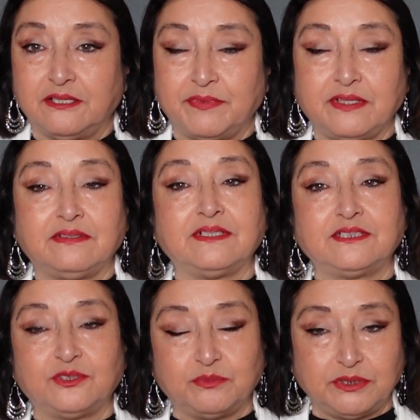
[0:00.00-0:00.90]
did
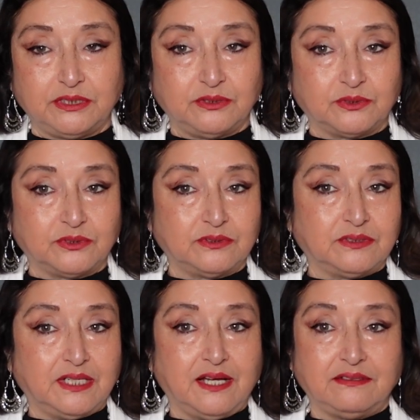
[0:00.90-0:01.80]
this to me, or
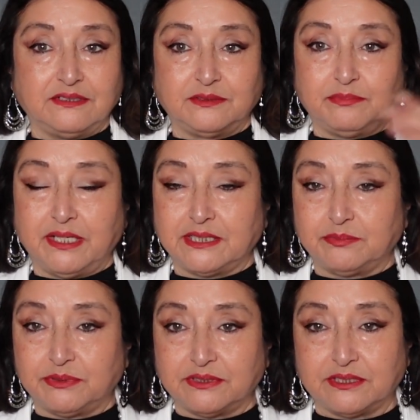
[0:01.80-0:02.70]
I had this bad
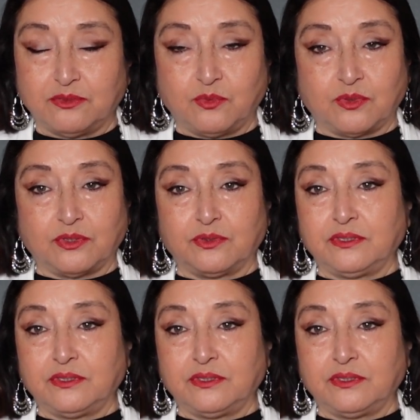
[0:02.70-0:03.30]
experience at work.